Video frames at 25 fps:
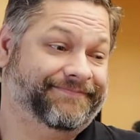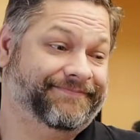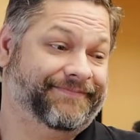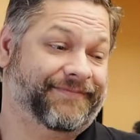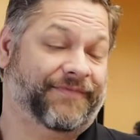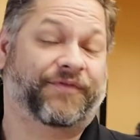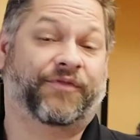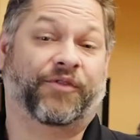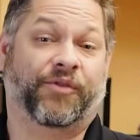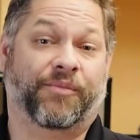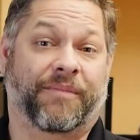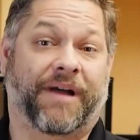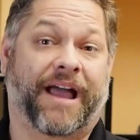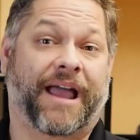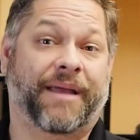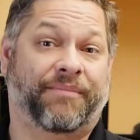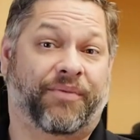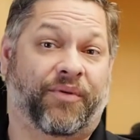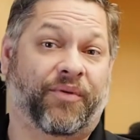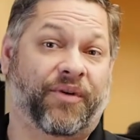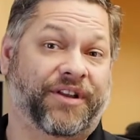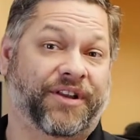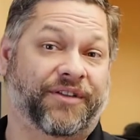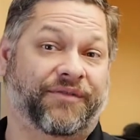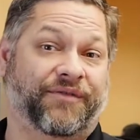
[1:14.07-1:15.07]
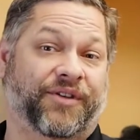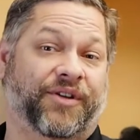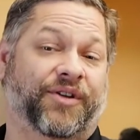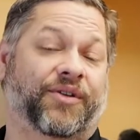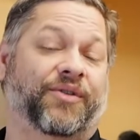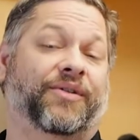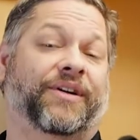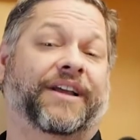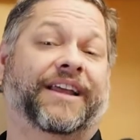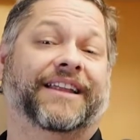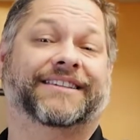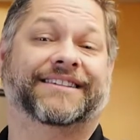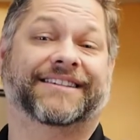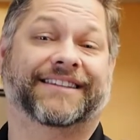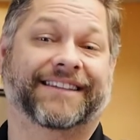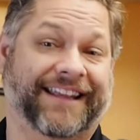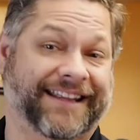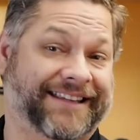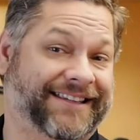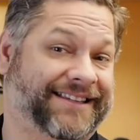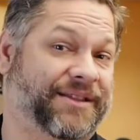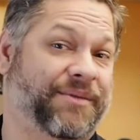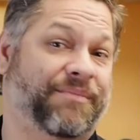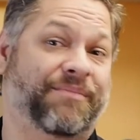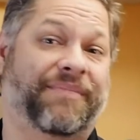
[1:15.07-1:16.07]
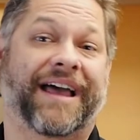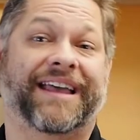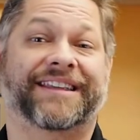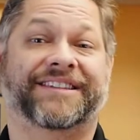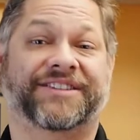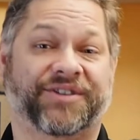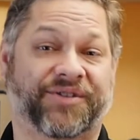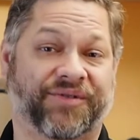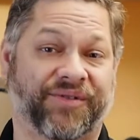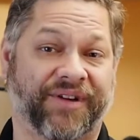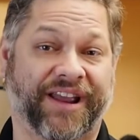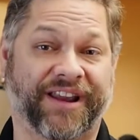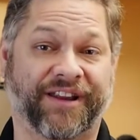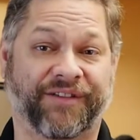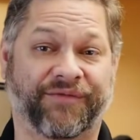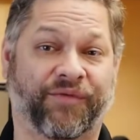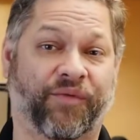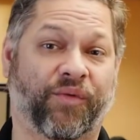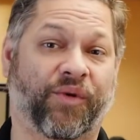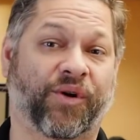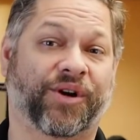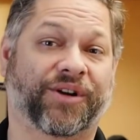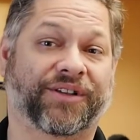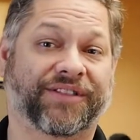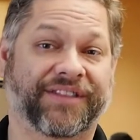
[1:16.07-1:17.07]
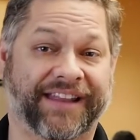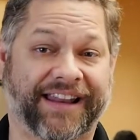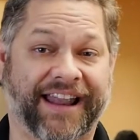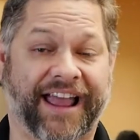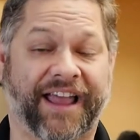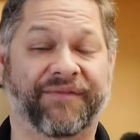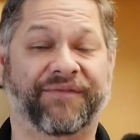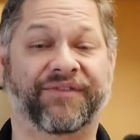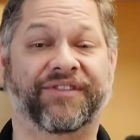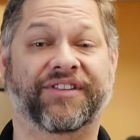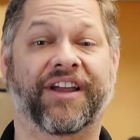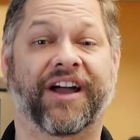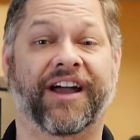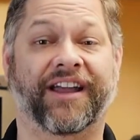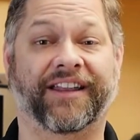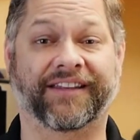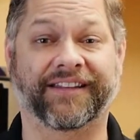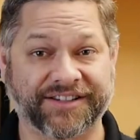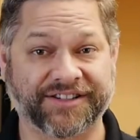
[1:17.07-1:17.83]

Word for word: from my point of view, it's it's the best creative work that I've done.